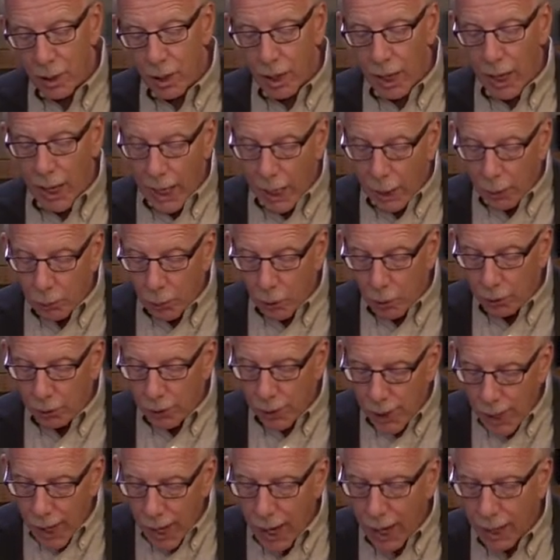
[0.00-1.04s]
I will
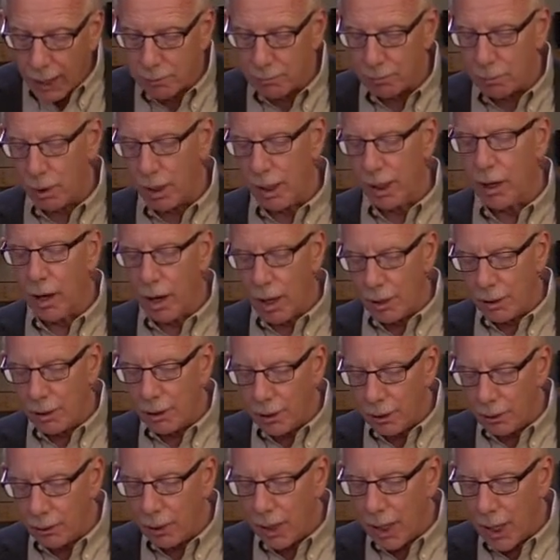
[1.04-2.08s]
not bring on
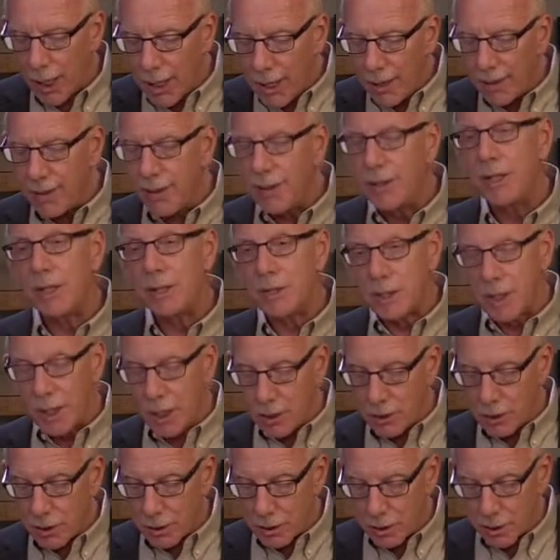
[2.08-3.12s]
you any of the
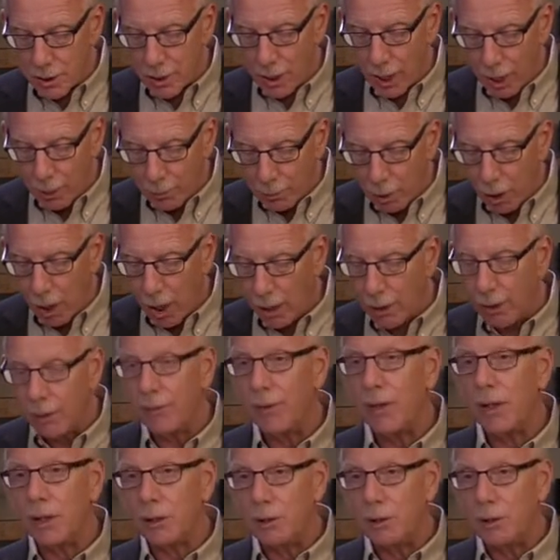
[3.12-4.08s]
diseases I brought on the